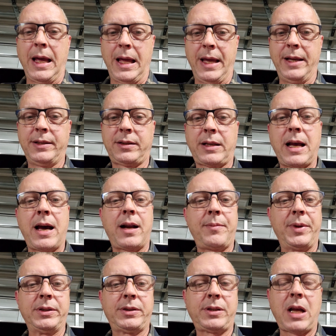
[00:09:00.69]
He's got them
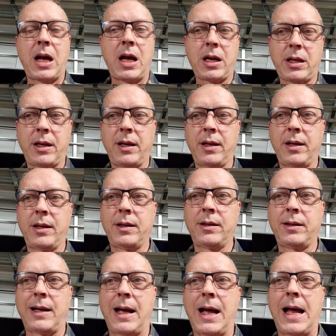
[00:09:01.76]
in stock.
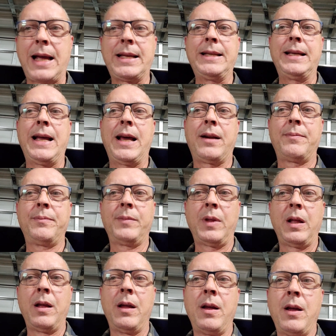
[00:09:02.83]
I can get them
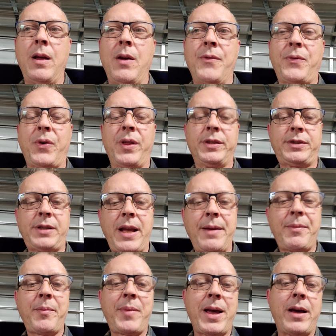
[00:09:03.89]
for the
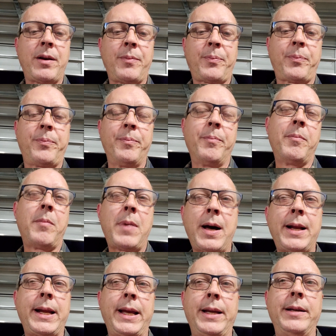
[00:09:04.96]
same amount of
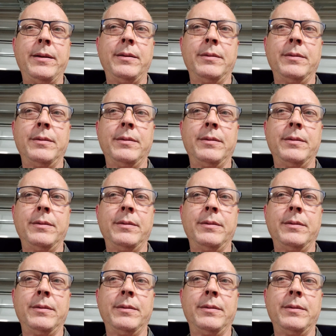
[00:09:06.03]
money